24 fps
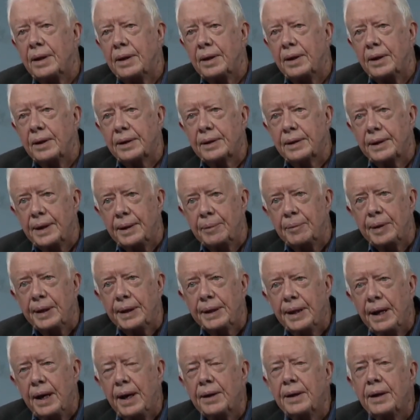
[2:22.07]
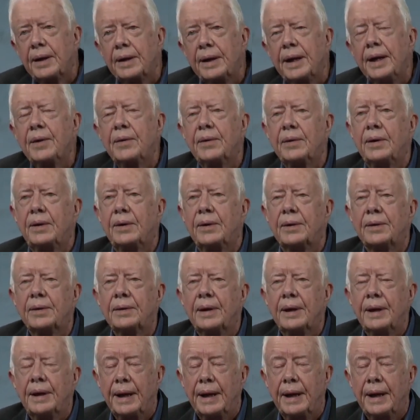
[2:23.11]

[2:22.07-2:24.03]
are, can be counted later on,